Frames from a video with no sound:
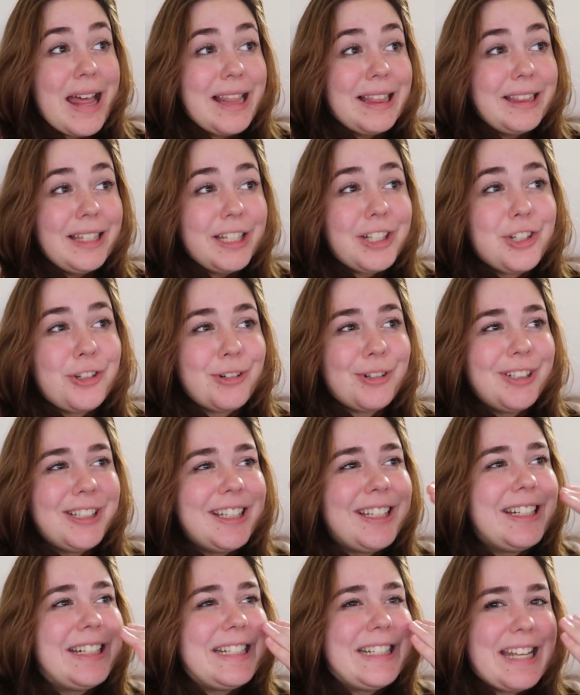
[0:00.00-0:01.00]

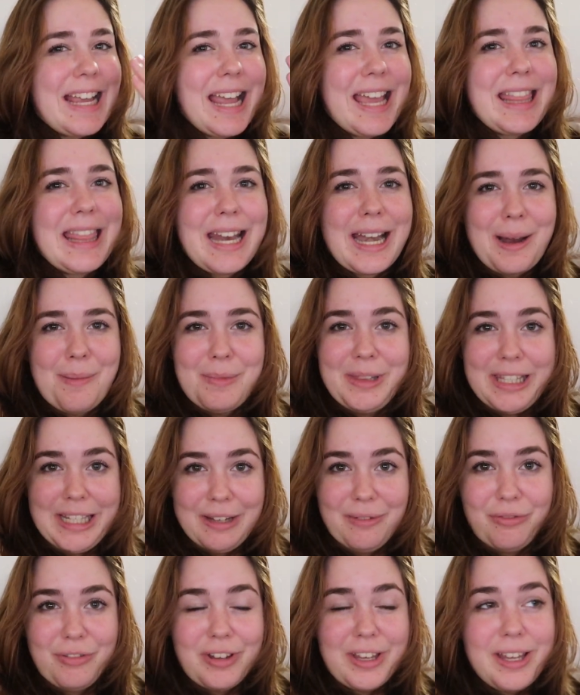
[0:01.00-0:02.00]
literally the day that I'm
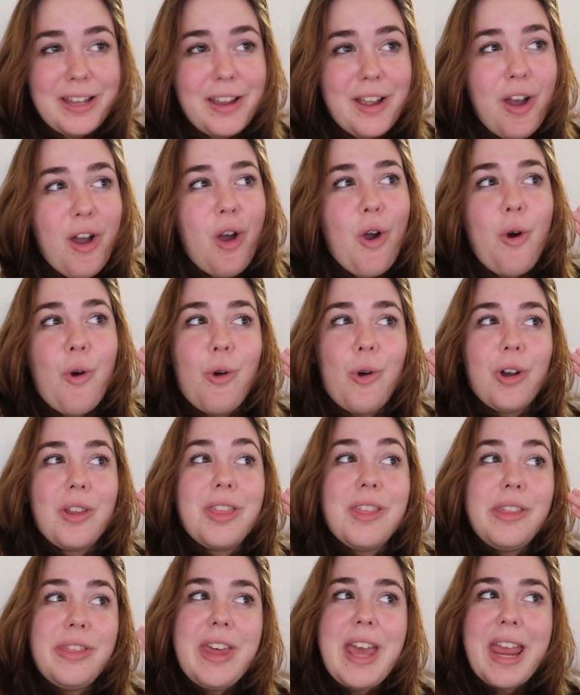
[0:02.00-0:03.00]
leaving or
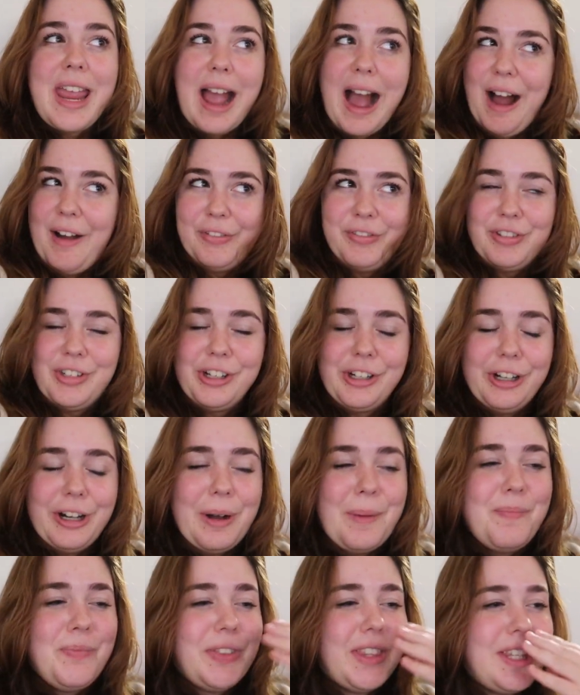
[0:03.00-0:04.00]
the day
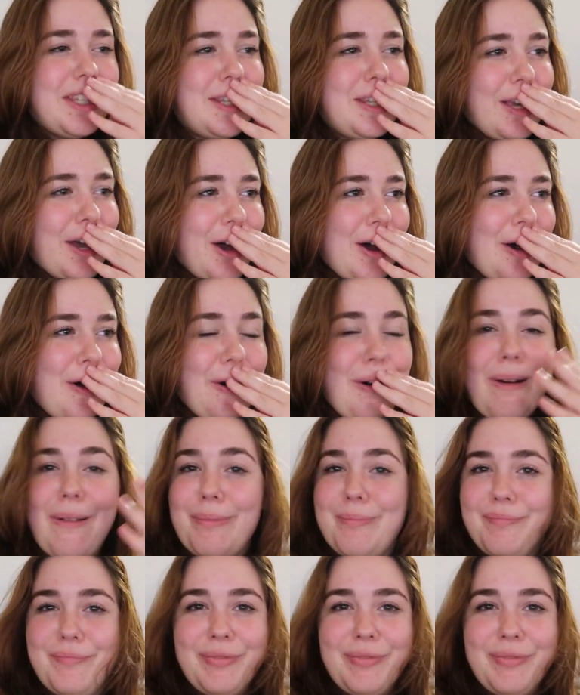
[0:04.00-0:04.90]
after. So,